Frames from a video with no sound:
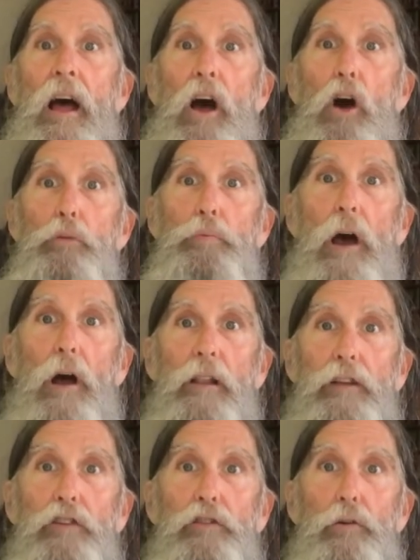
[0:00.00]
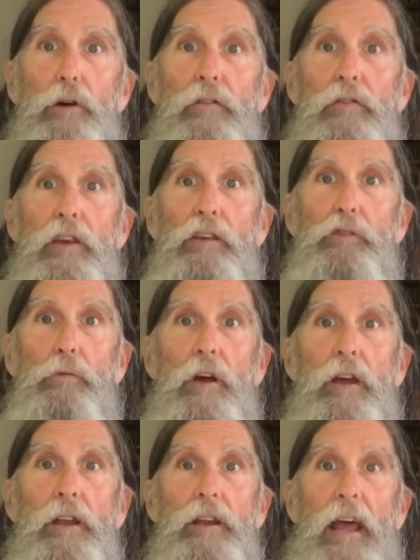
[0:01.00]
hope y'all enjoyed this
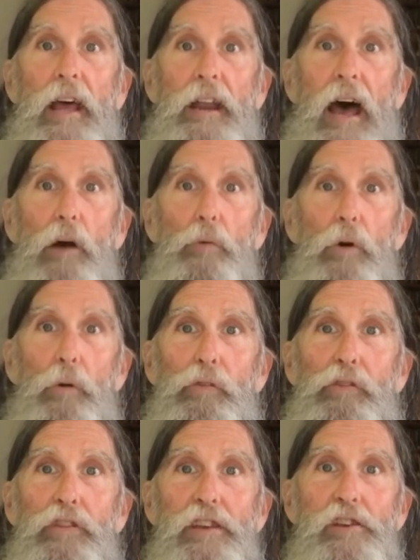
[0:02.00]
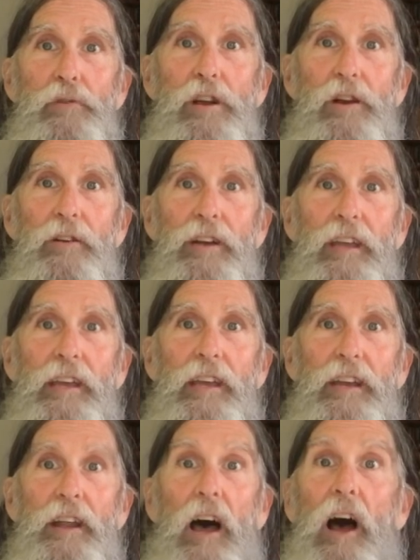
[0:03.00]
one and i will see you here
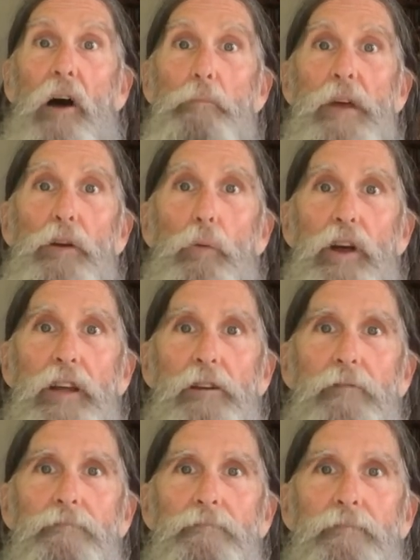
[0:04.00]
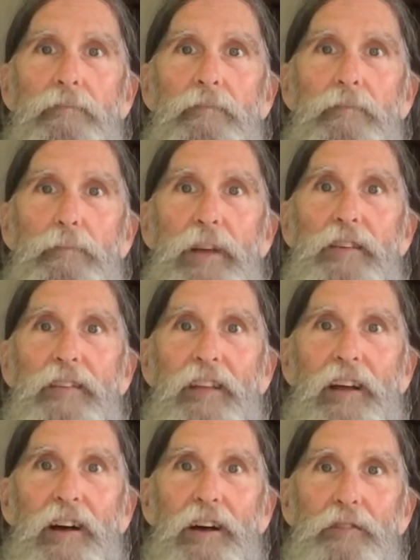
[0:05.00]
again uh, midweek Peace and
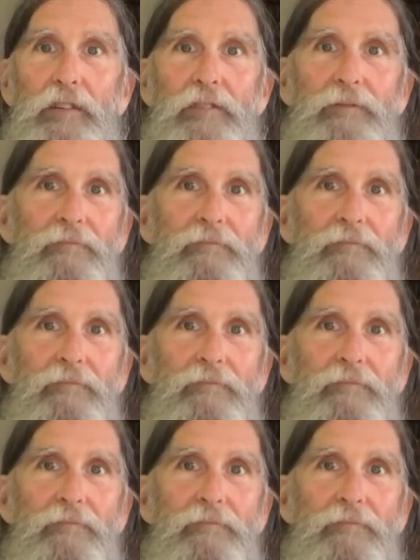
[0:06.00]
love.